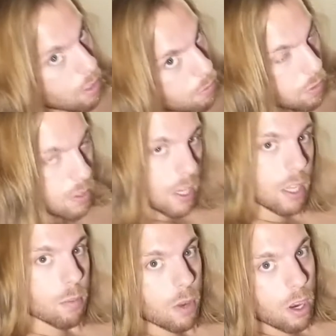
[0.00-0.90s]
of one side
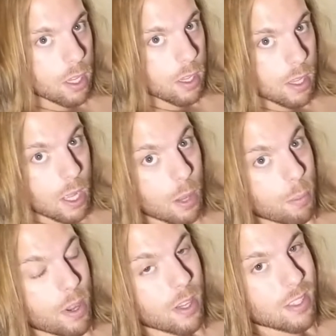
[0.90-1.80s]
of the body,
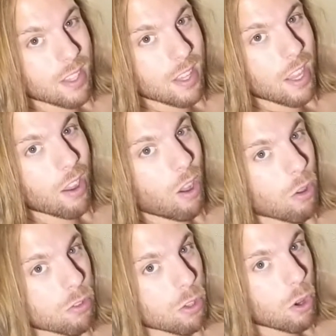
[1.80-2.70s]
but they
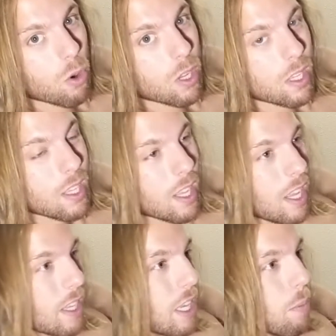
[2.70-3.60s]
also
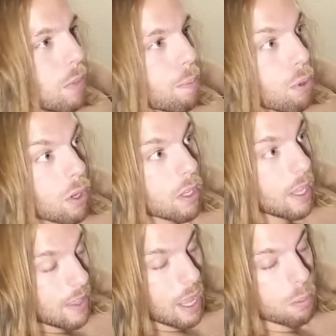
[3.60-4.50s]
can be put,
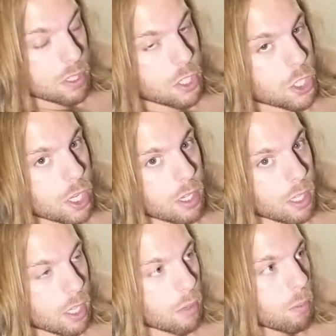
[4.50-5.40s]
that position
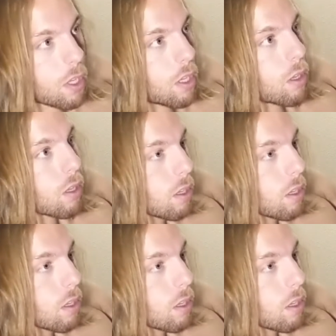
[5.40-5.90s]
can be